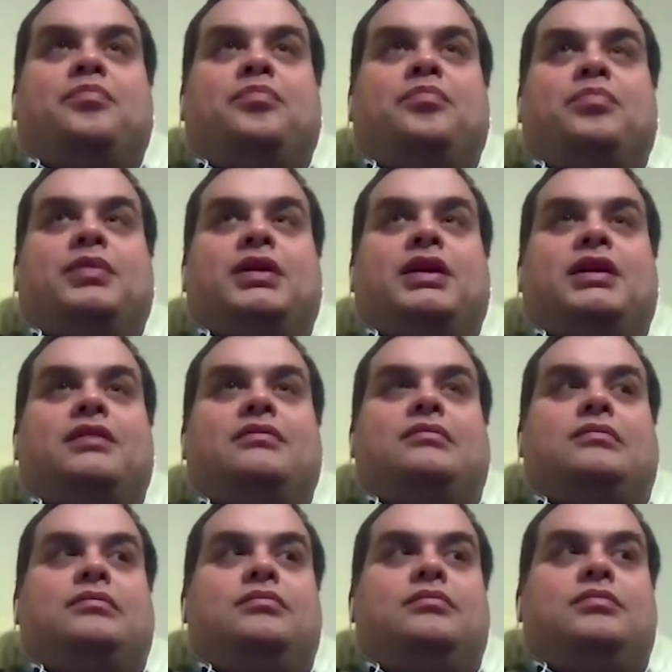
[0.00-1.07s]
But
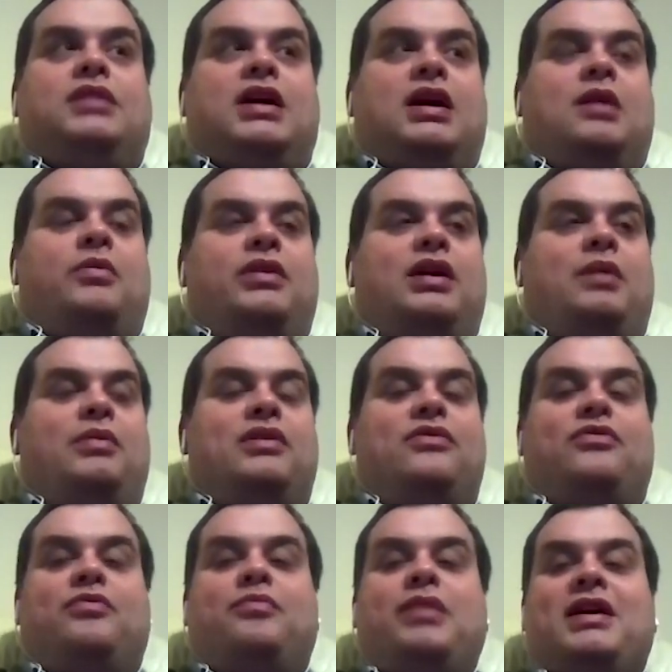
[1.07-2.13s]
yeah, I would
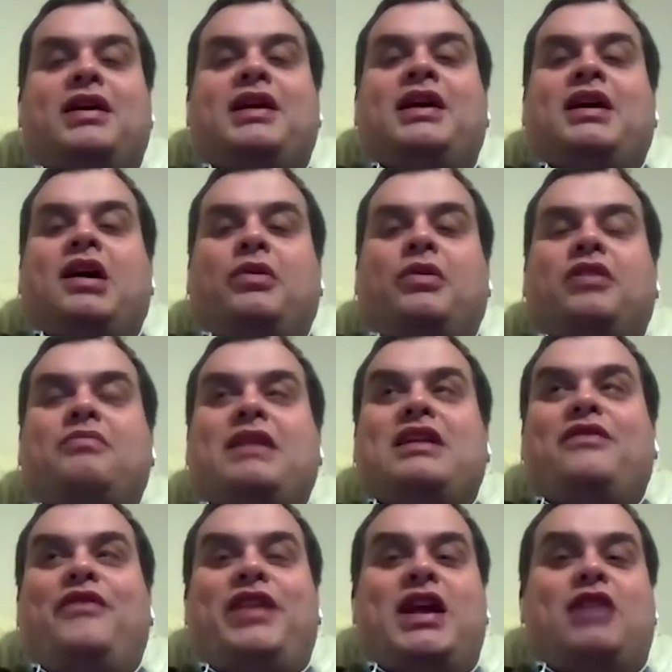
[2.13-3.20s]
have made the
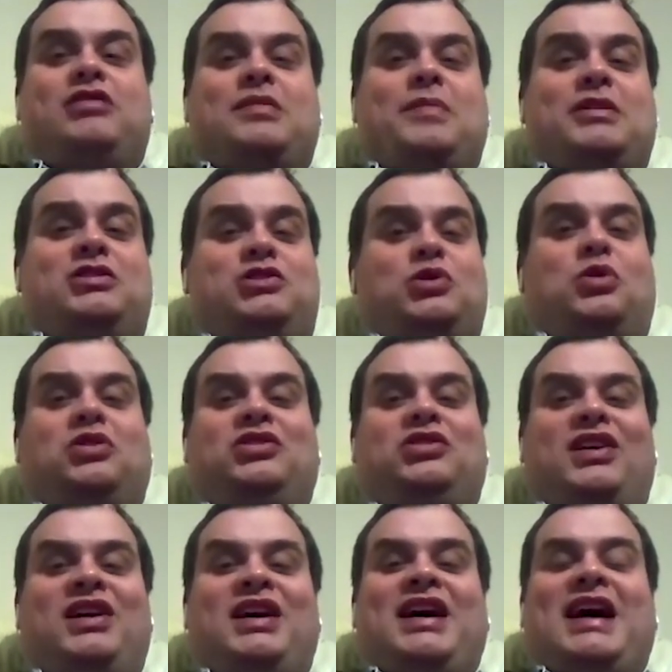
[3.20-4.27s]
videos a bit
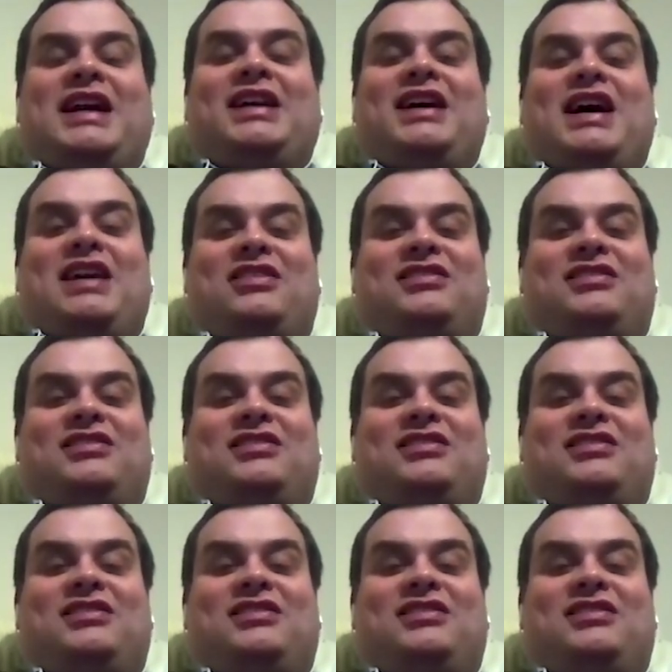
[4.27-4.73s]
shorter had I actually